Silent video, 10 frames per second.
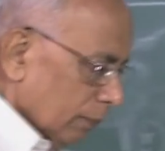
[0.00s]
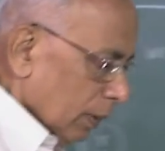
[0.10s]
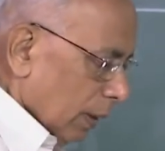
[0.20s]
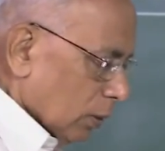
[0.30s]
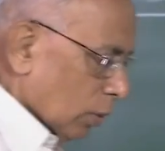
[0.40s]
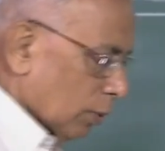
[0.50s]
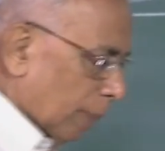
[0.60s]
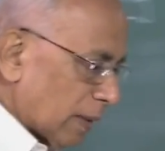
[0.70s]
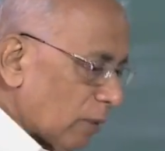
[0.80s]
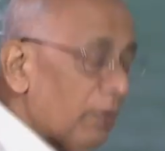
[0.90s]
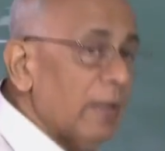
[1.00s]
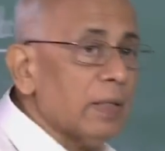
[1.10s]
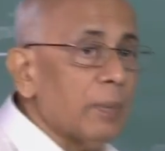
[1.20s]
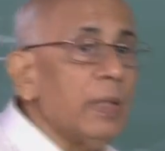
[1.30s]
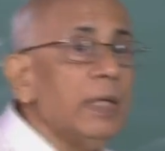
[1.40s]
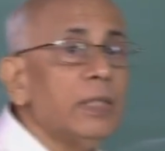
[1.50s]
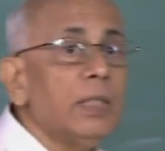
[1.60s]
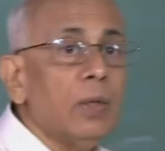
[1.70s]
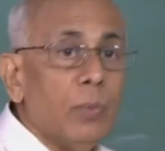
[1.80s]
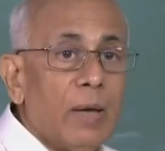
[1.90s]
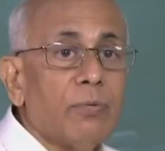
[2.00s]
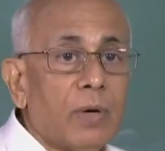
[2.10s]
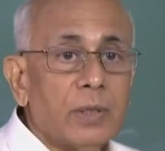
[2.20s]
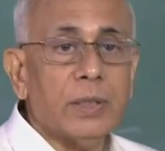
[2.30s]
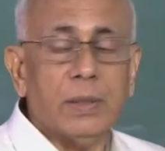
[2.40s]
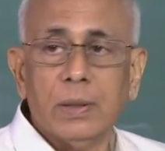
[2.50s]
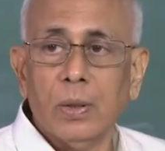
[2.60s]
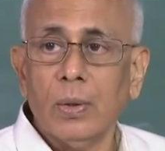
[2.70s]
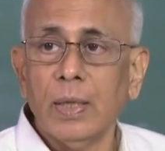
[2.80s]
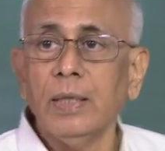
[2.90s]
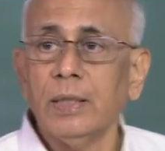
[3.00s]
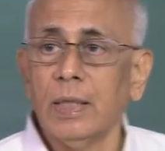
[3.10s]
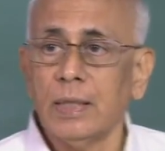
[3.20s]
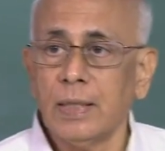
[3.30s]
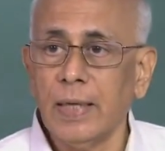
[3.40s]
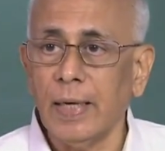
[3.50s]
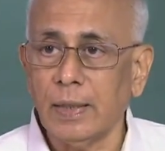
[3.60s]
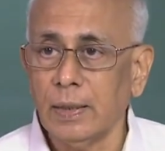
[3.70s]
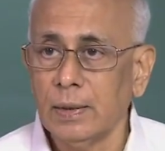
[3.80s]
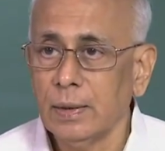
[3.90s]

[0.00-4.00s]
is to specify some initial wave function or initial state